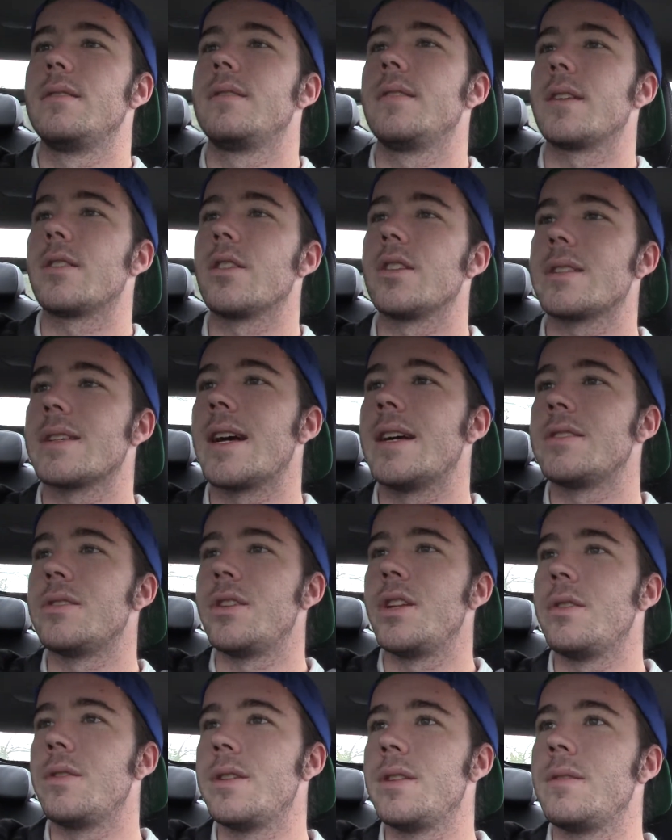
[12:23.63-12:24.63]
like those guys are
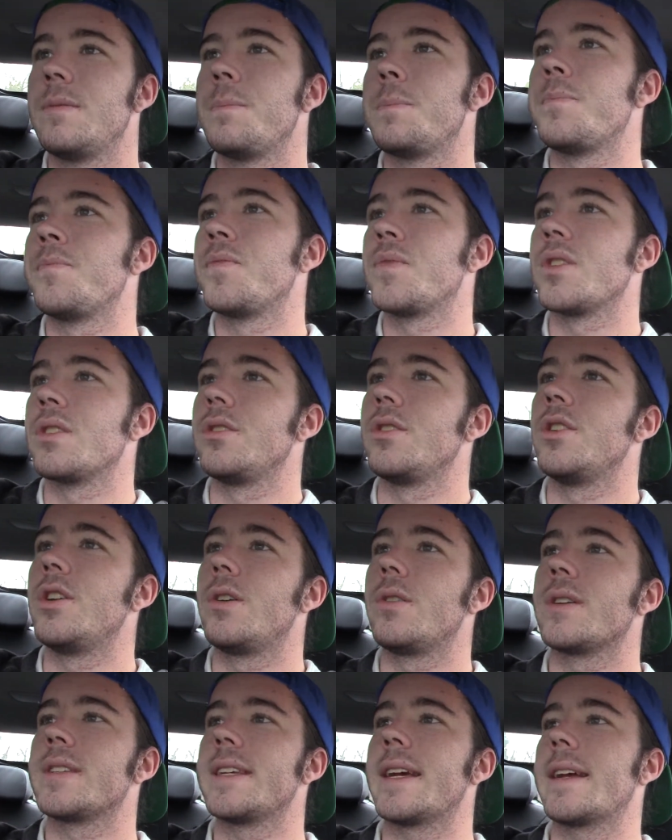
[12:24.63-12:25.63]
doing,
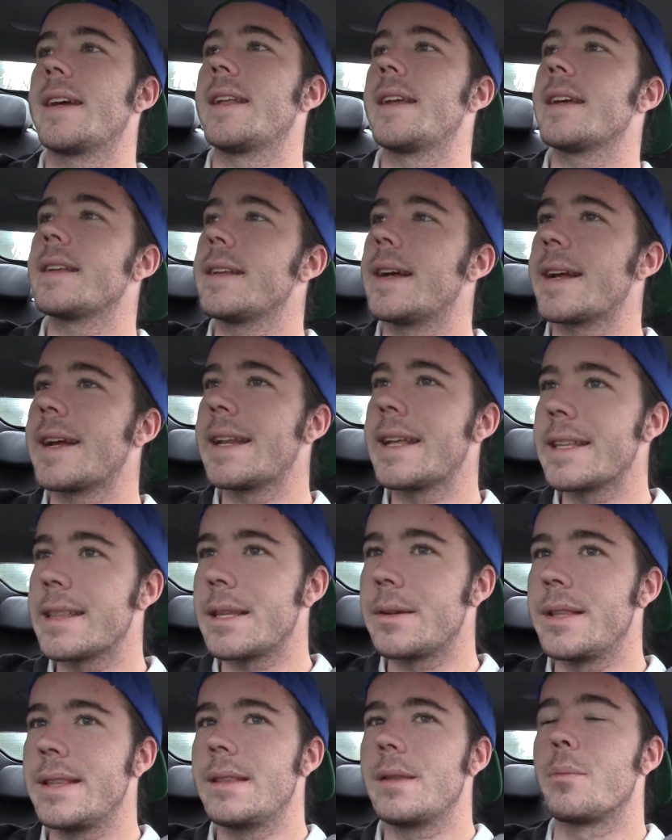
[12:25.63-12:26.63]
because I gotta get
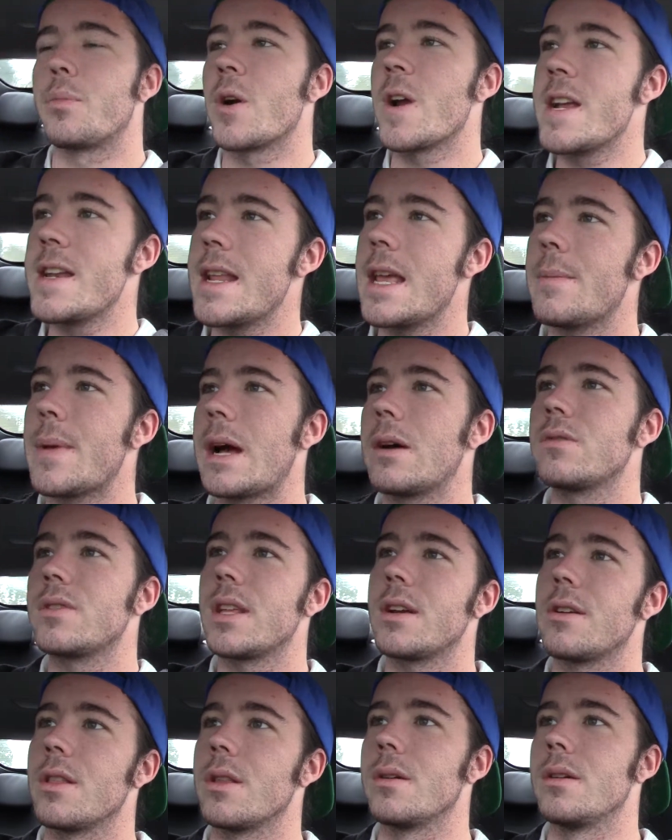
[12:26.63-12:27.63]
the brand name out
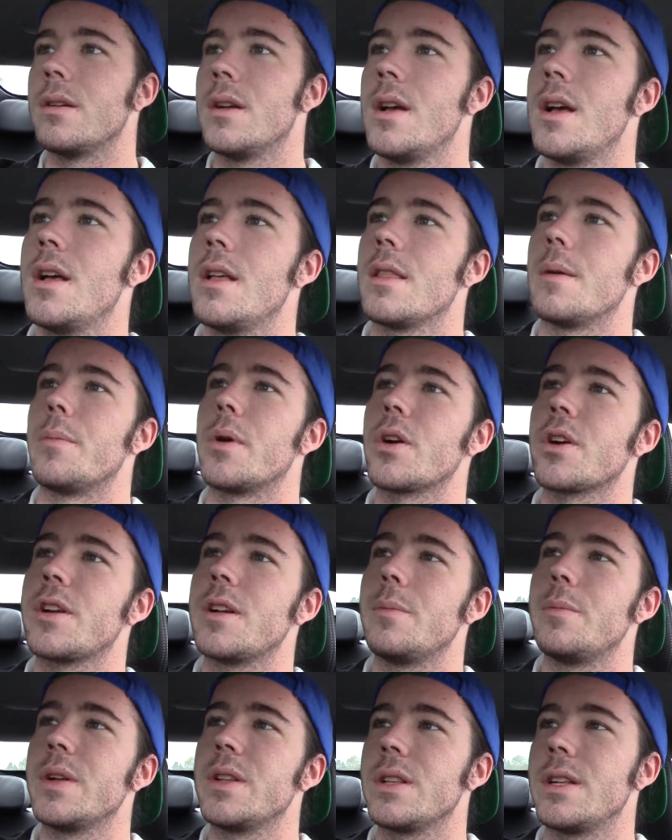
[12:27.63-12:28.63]
there, the
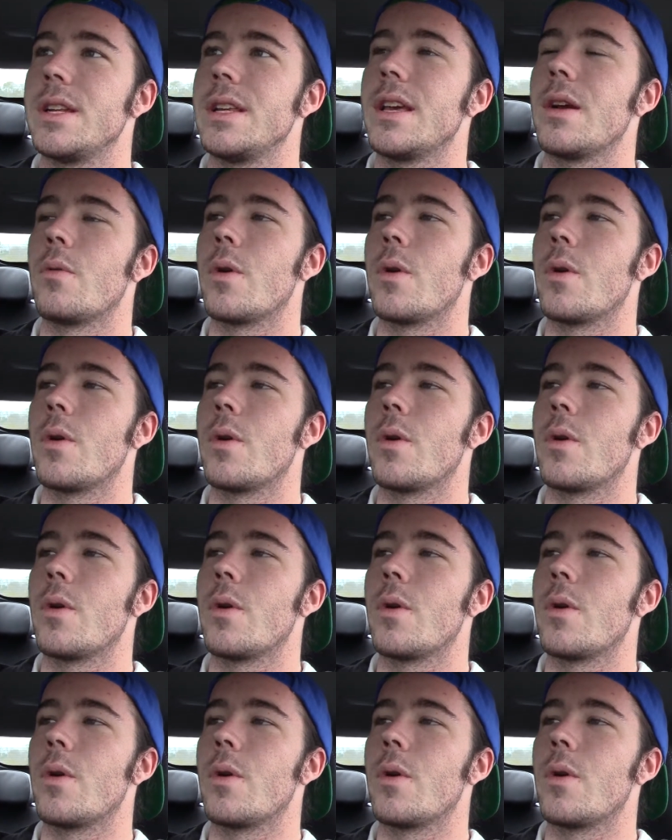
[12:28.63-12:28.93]
marketability.